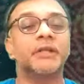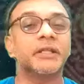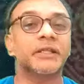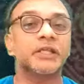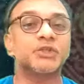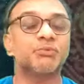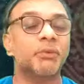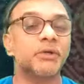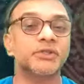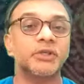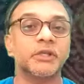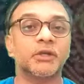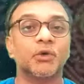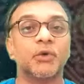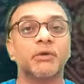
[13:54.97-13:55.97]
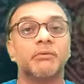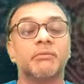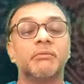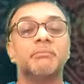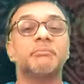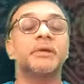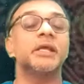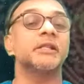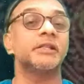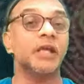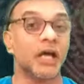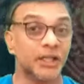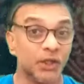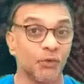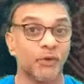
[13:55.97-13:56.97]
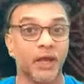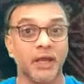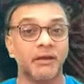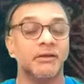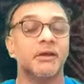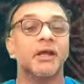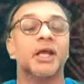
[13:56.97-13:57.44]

then this person could be the other way,